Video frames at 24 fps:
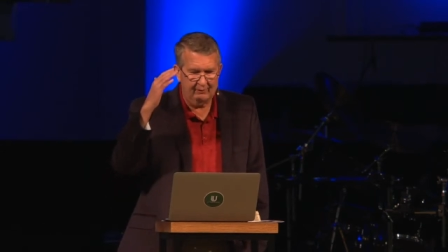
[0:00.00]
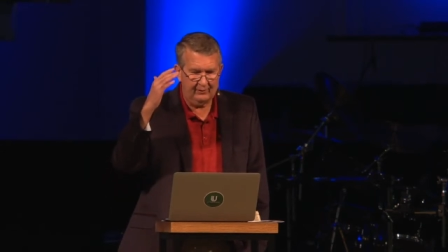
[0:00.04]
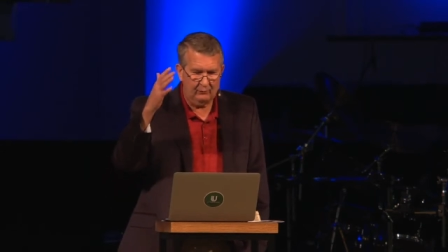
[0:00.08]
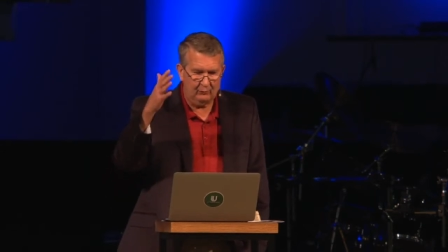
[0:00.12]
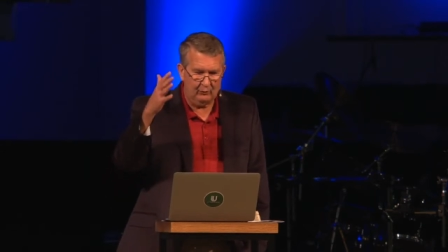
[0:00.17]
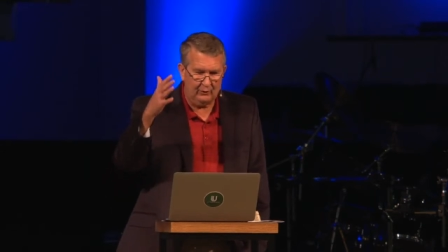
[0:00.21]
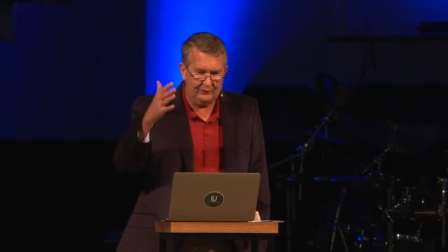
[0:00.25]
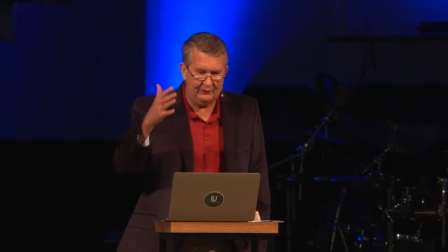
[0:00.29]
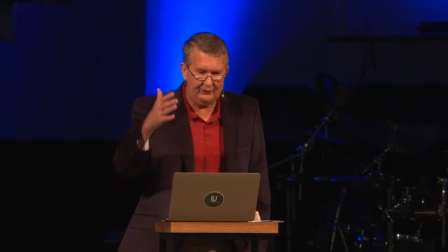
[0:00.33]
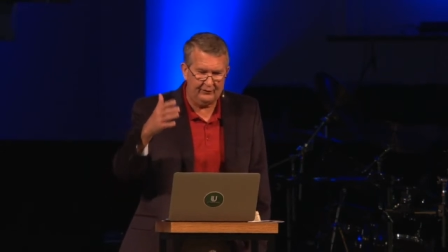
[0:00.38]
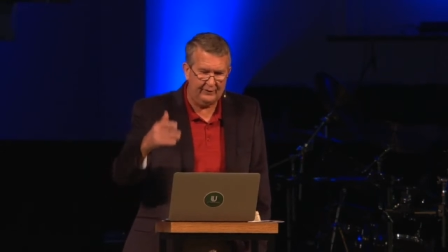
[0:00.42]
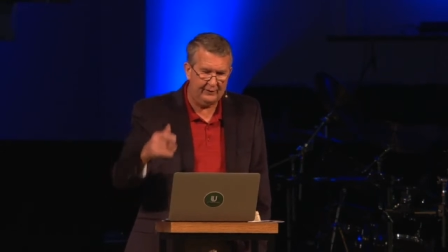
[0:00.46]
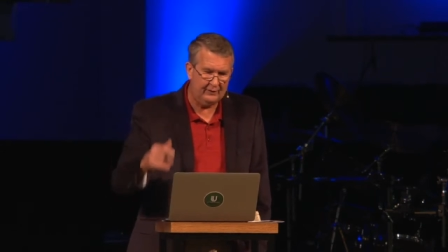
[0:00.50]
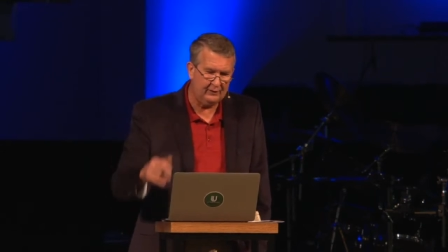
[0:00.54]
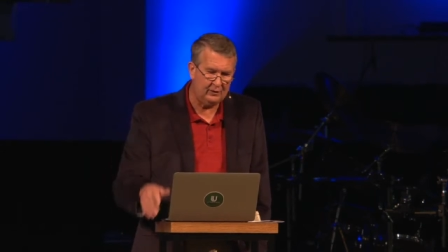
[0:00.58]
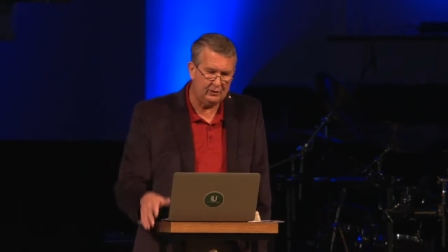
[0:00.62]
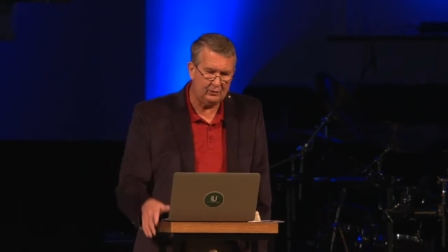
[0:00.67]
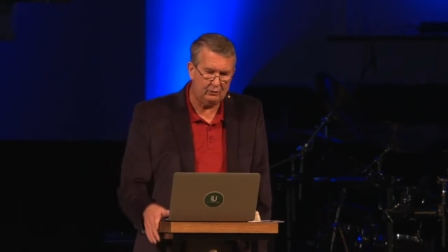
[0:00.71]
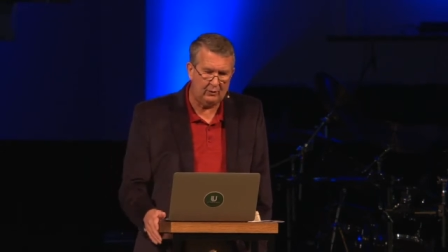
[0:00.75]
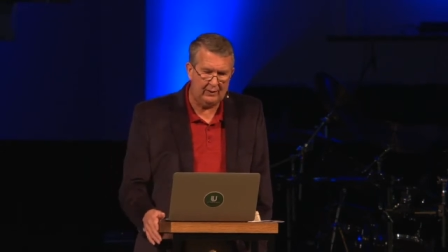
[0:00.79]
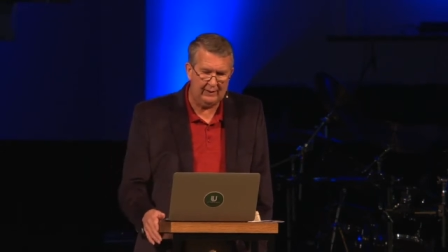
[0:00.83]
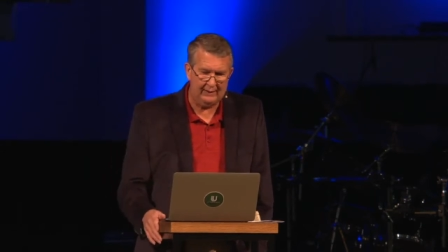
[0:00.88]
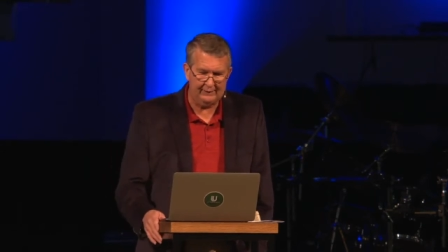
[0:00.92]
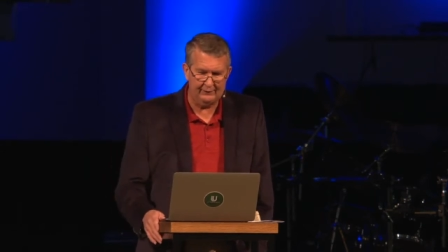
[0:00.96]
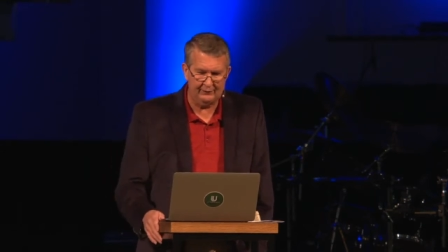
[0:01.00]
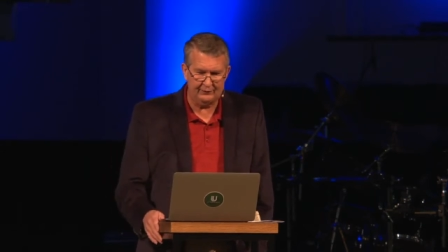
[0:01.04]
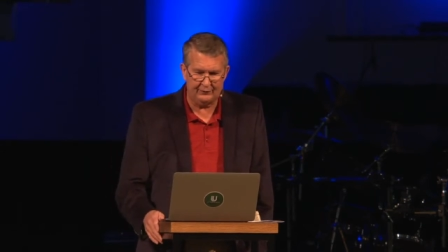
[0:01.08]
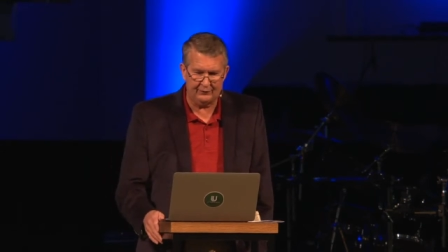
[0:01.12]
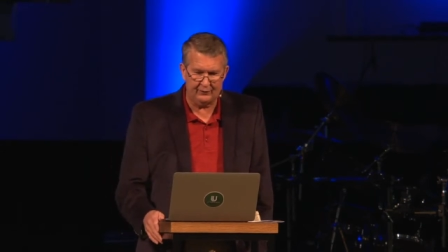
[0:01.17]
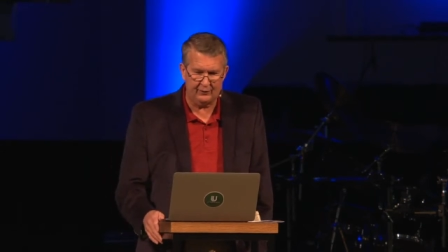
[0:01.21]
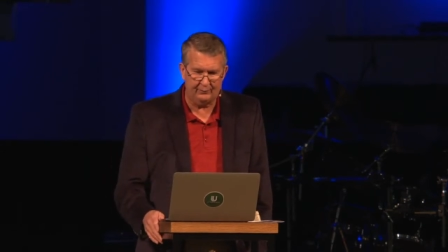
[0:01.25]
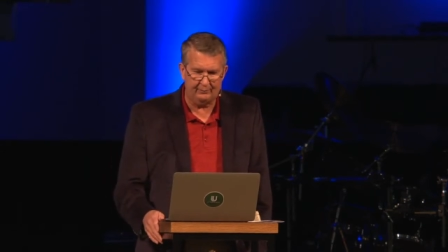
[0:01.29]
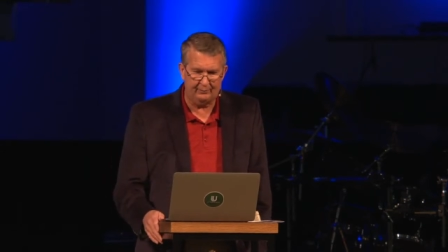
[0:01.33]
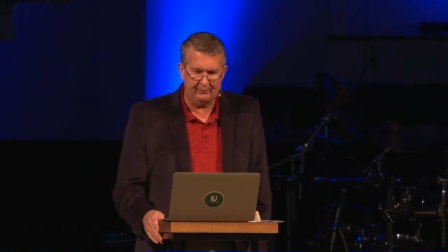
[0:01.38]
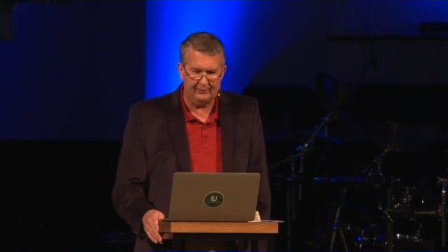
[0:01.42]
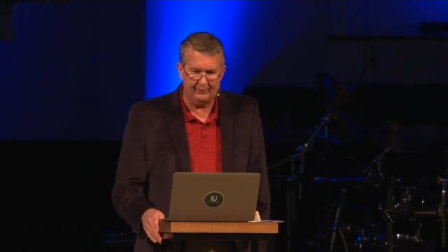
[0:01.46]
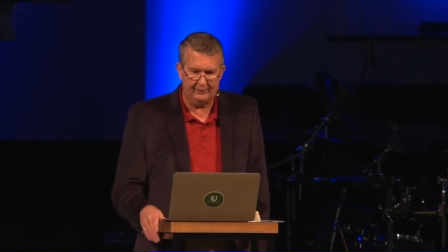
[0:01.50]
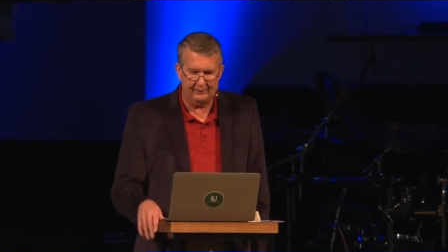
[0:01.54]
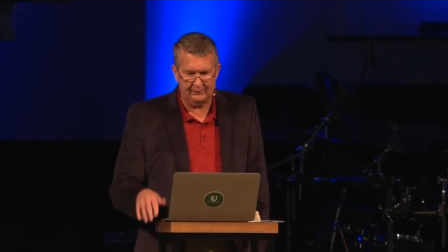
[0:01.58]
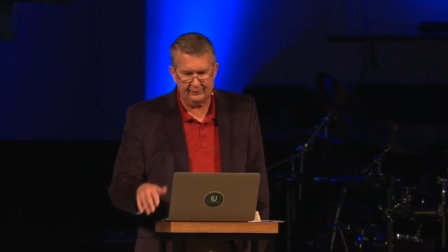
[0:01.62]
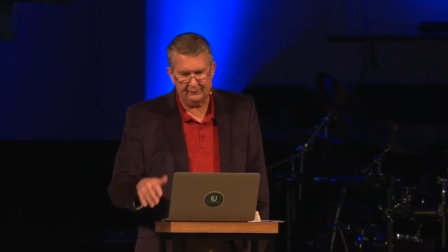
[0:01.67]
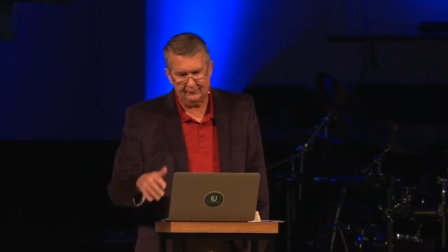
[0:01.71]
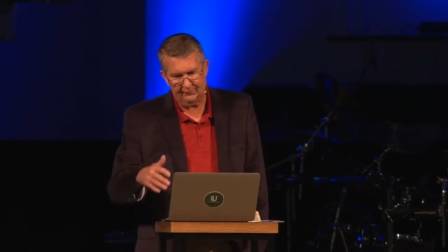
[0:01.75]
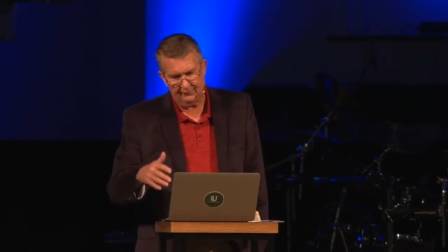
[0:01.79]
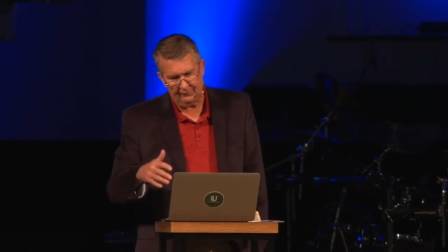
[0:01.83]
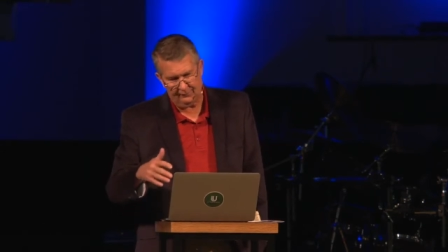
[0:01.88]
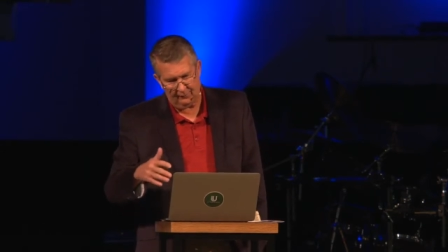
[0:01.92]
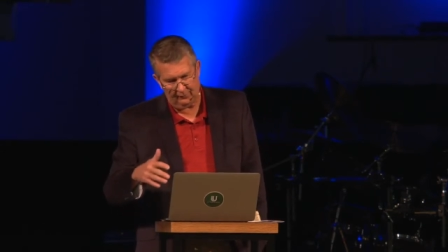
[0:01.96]
was the entwined serpent
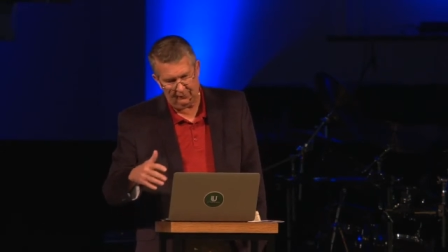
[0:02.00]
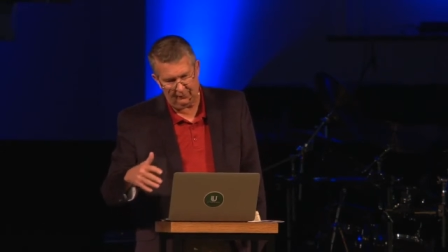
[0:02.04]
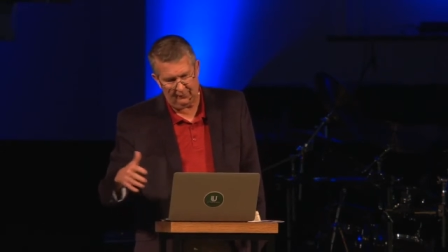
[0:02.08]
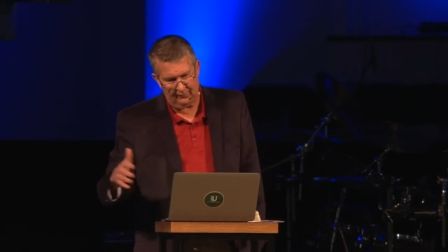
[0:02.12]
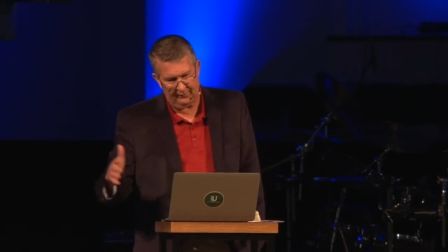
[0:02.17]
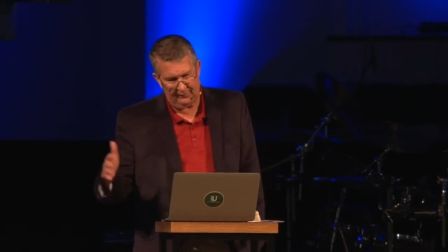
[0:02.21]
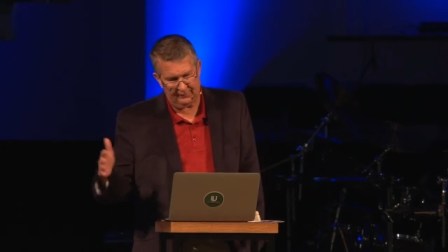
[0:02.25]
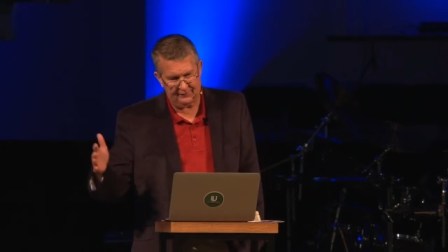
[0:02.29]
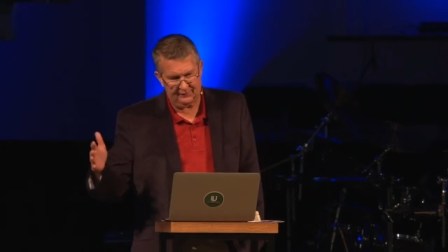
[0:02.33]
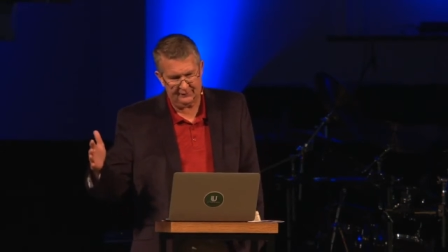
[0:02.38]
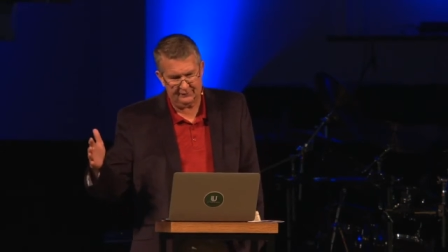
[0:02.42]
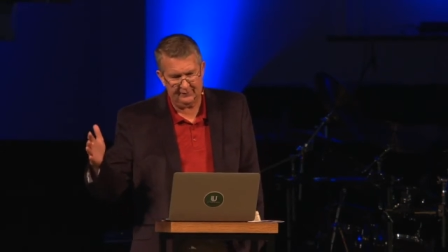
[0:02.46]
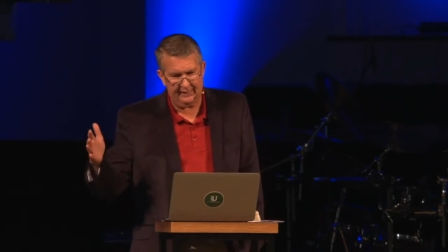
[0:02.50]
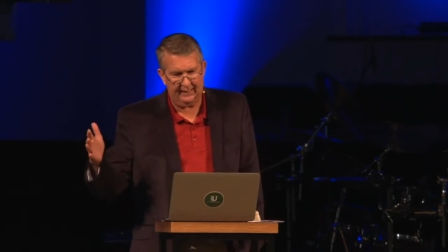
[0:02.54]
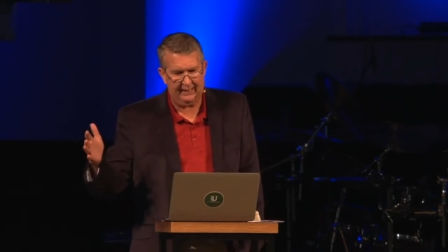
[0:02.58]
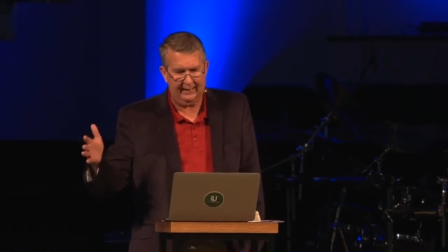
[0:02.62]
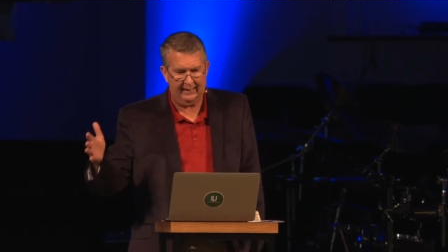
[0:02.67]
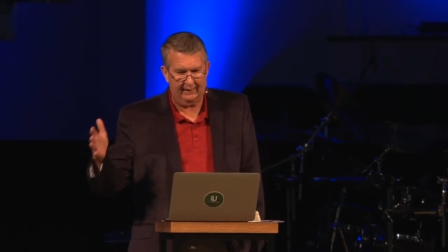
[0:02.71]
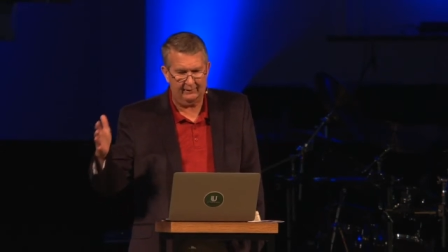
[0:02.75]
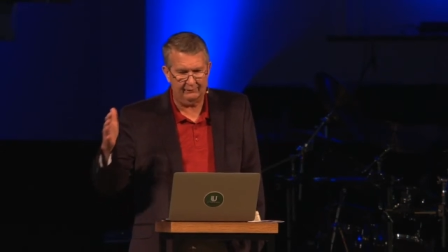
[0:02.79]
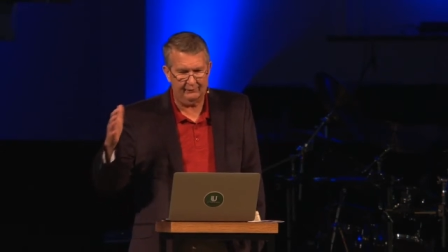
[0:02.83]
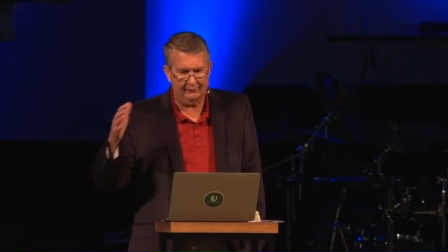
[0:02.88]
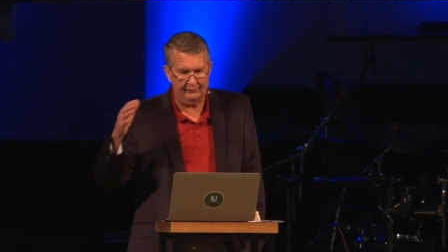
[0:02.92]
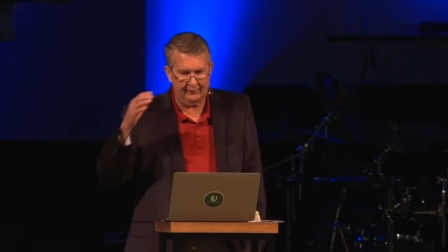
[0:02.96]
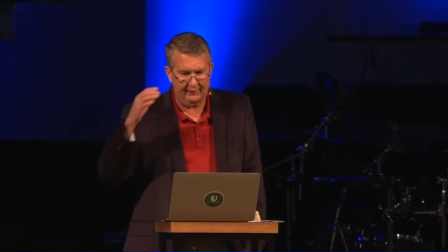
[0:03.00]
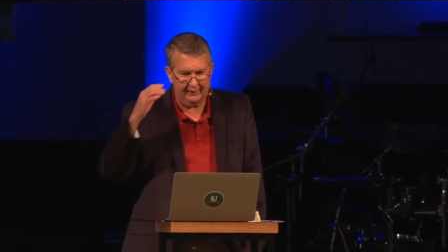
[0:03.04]
on a staff.